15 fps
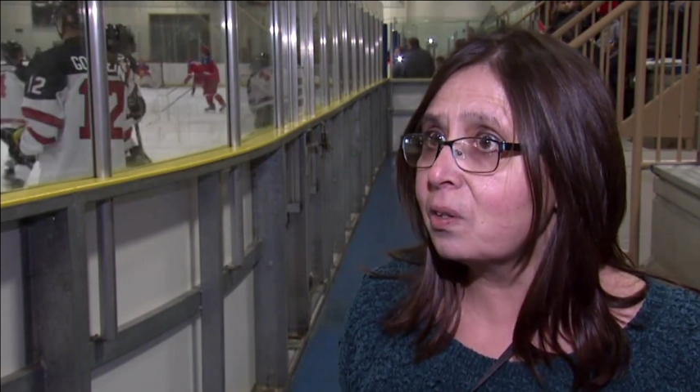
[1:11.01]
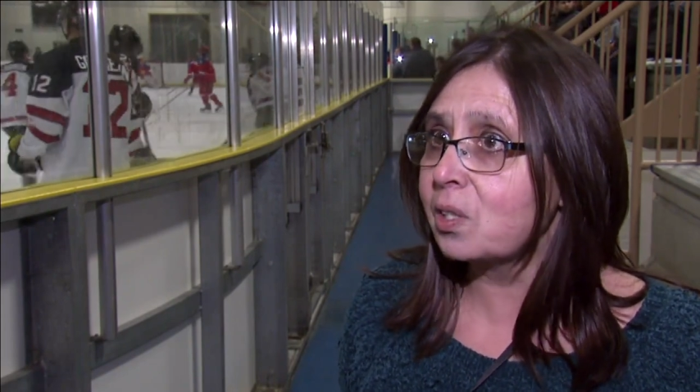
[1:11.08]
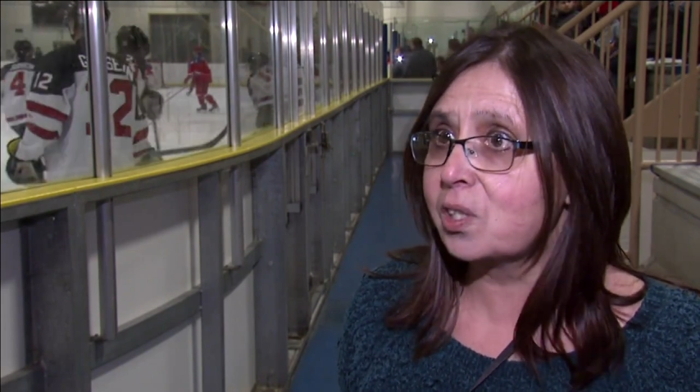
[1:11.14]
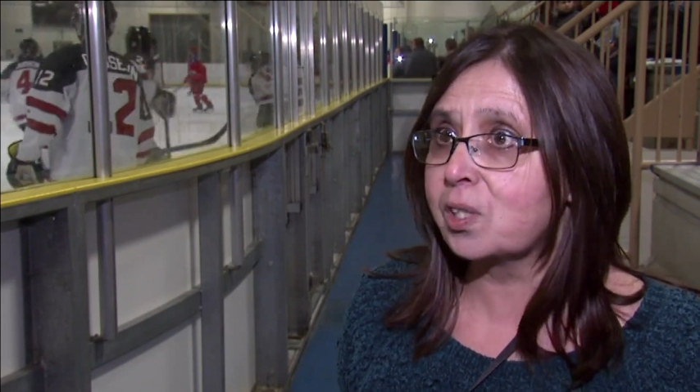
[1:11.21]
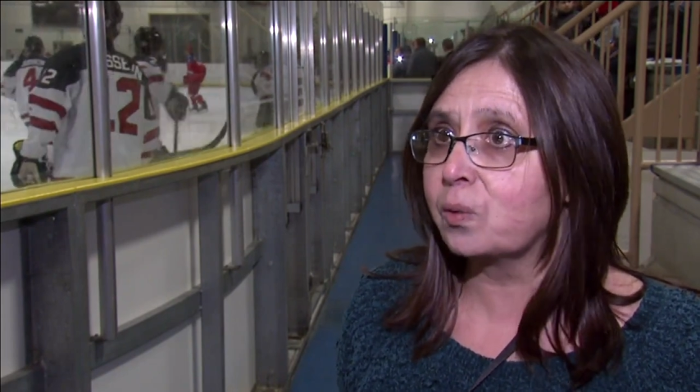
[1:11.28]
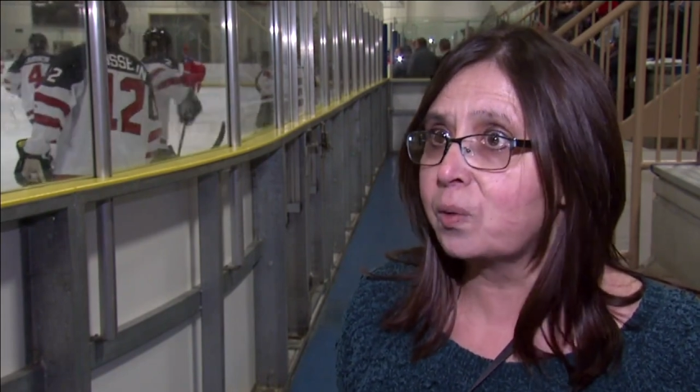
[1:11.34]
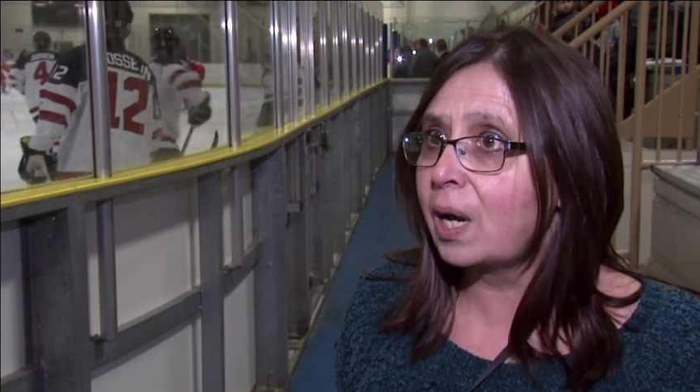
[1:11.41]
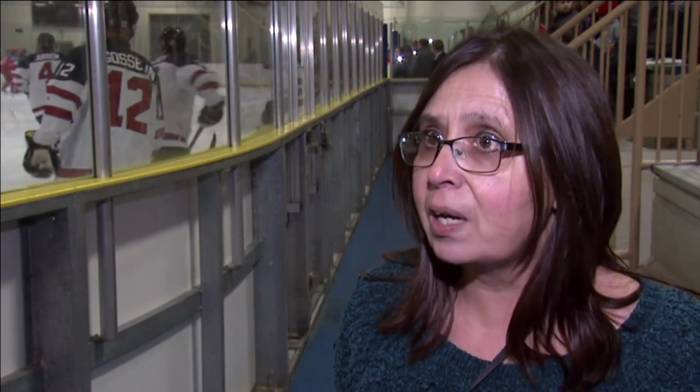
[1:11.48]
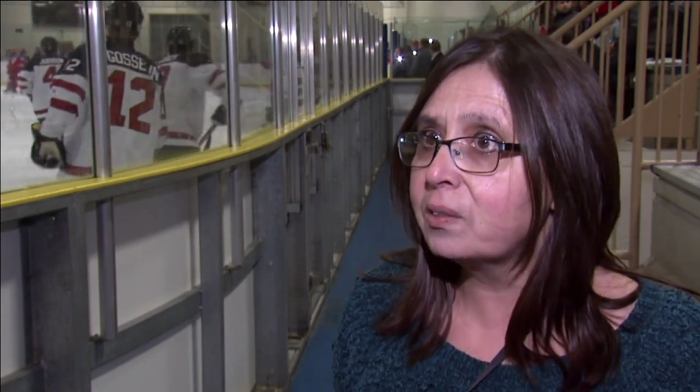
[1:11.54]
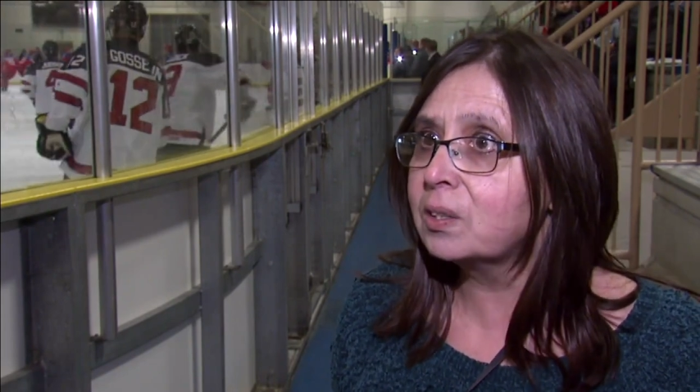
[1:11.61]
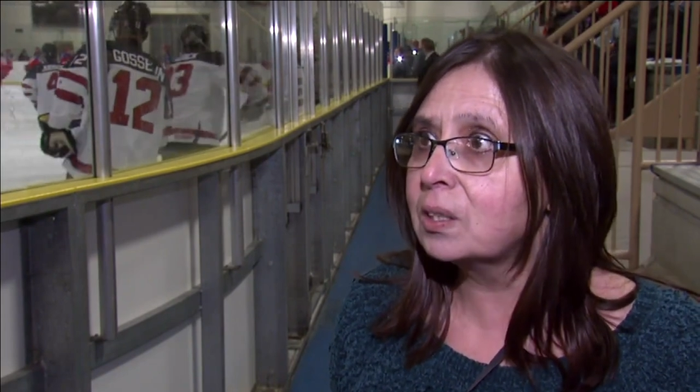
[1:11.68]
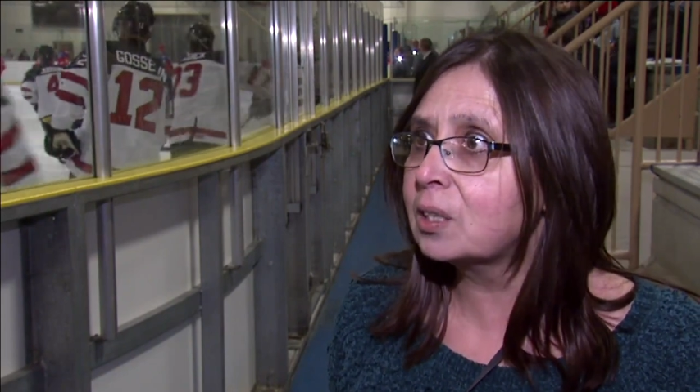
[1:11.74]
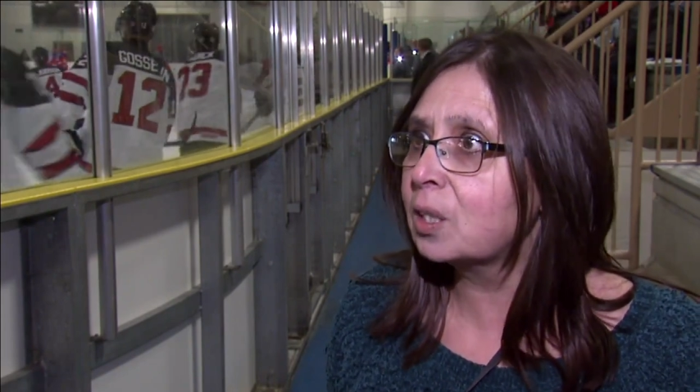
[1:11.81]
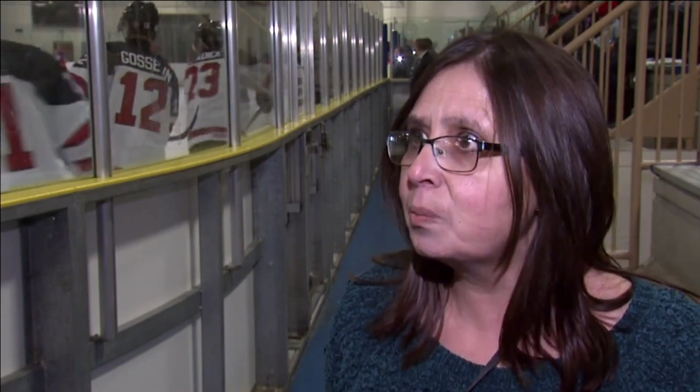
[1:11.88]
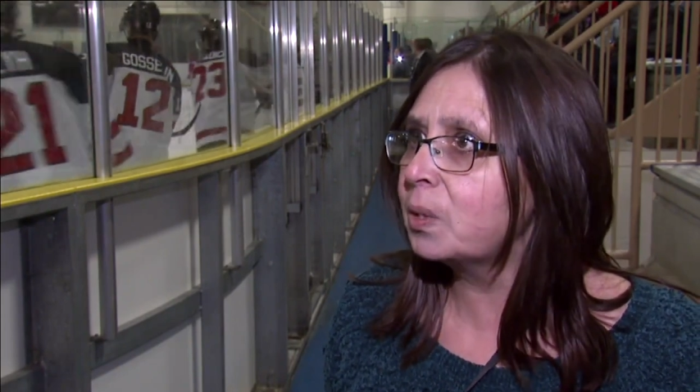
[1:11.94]
the
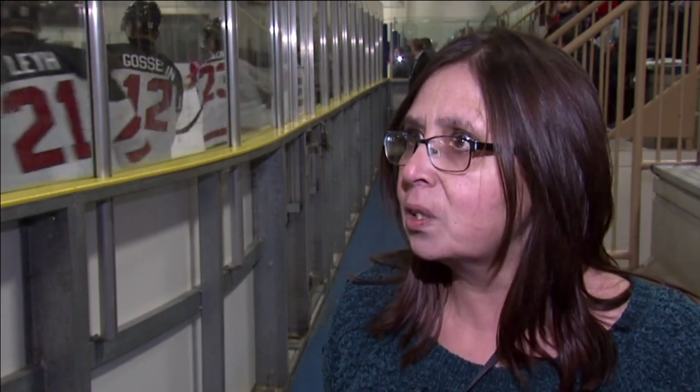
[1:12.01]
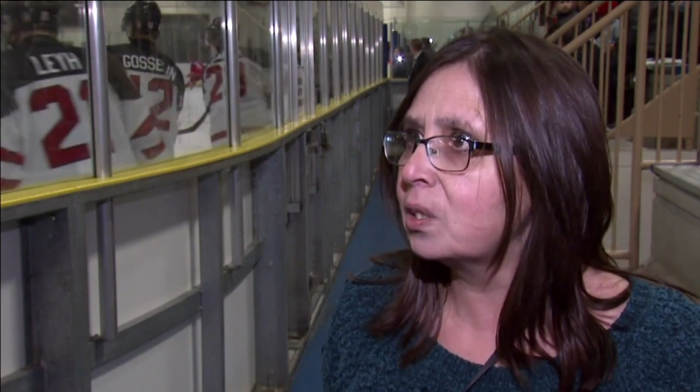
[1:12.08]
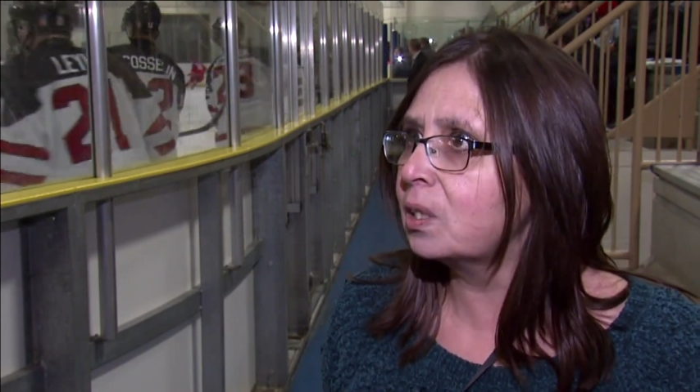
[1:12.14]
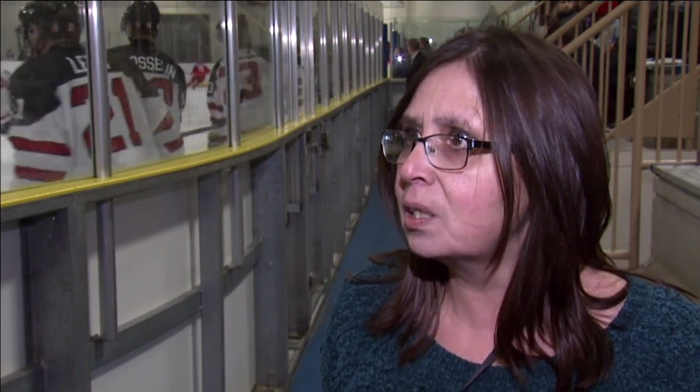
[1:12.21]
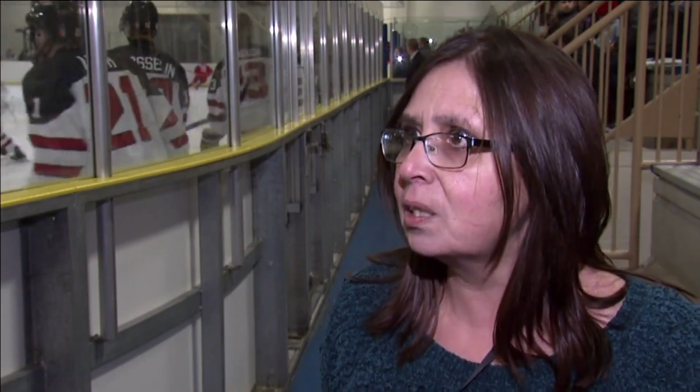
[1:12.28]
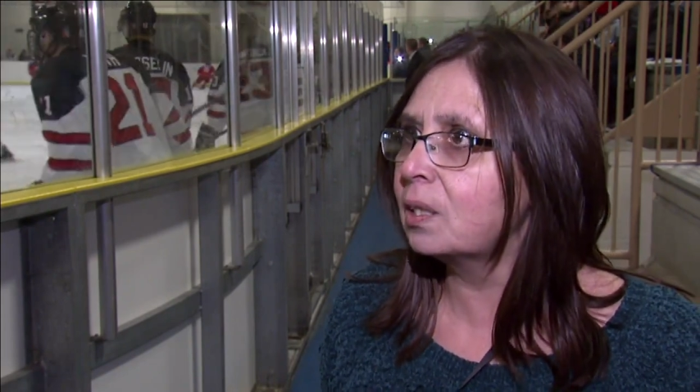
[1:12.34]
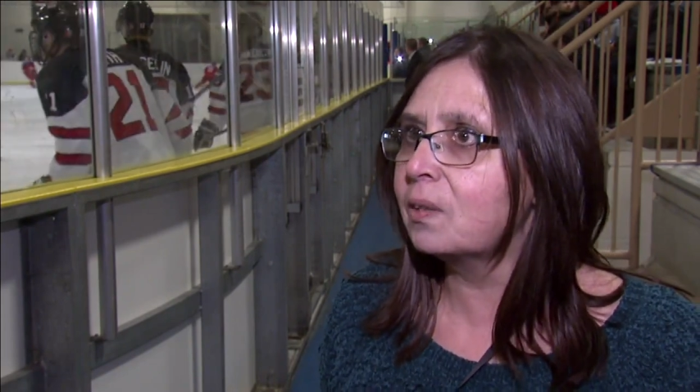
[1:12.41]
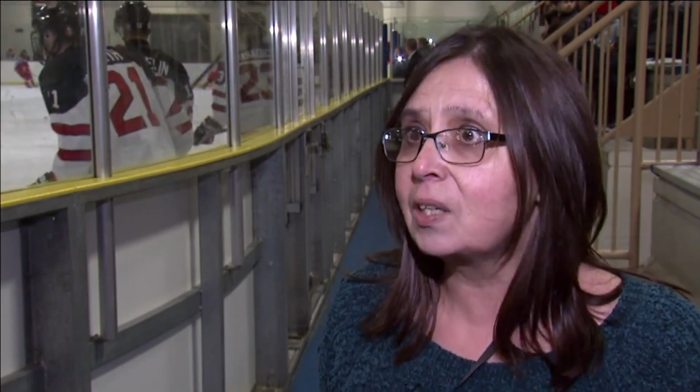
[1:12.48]
surrounding community,